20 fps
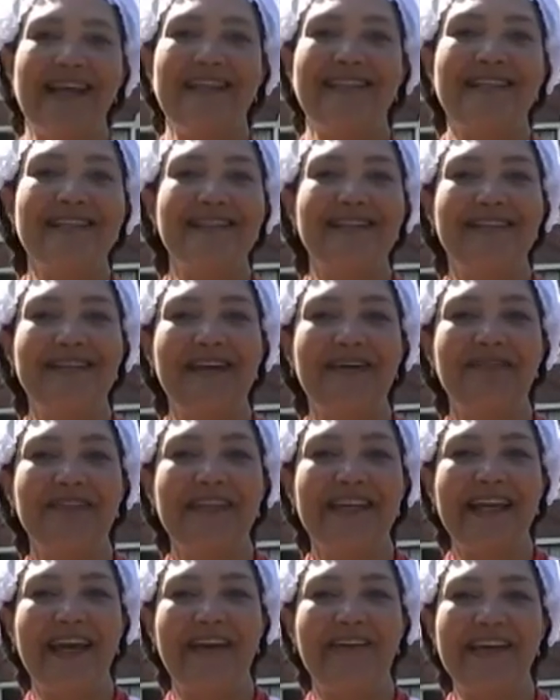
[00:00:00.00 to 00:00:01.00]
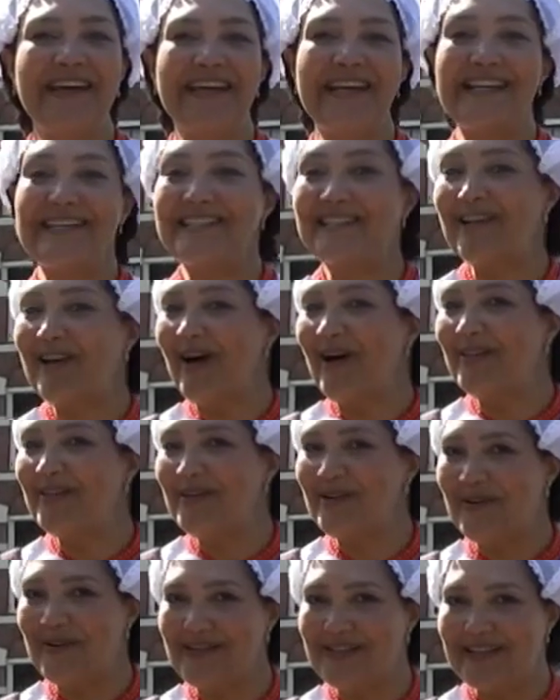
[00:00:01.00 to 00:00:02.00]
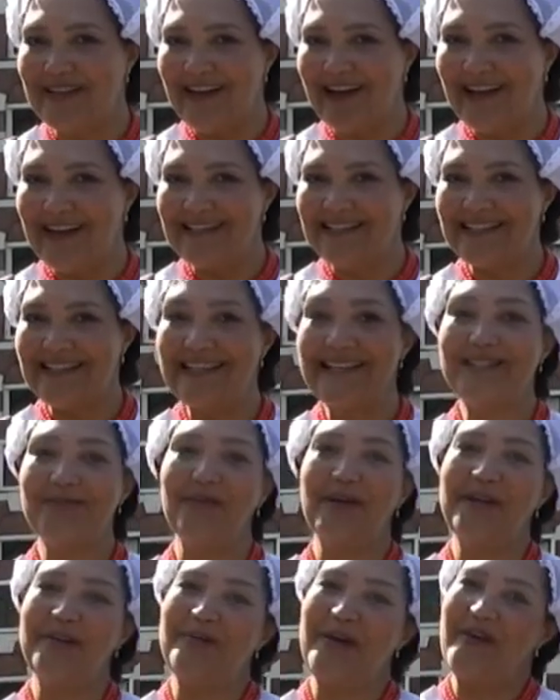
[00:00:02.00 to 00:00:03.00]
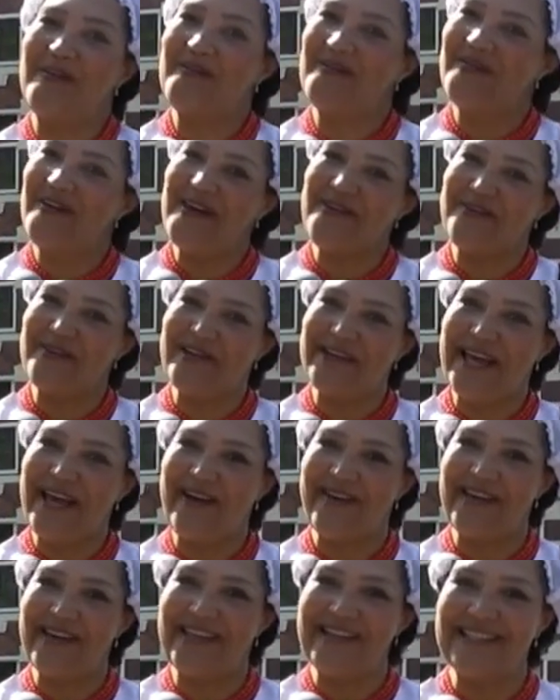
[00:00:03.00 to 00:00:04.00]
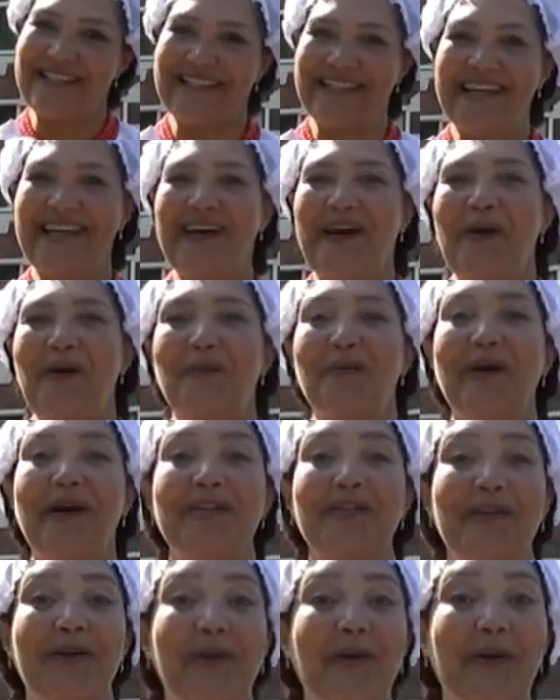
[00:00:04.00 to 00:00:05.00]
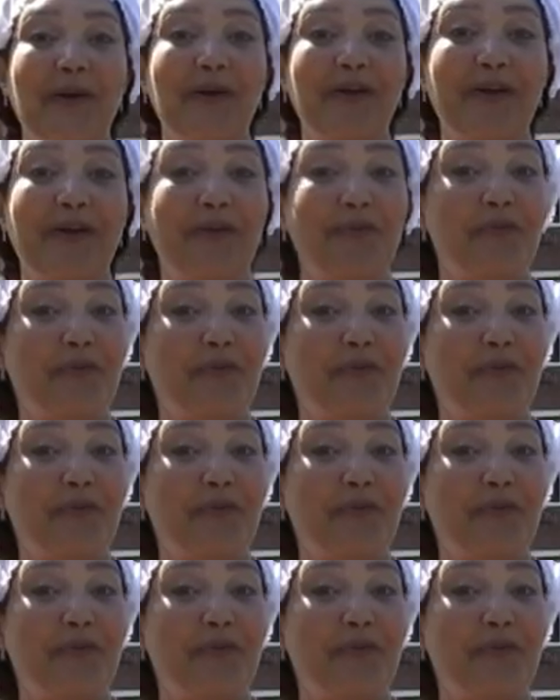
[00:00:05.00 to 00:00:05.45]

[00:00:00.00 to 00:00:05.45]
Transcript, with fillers: This lovely area is called the Jordaan. It's one of my favorite areas. We're at the corner of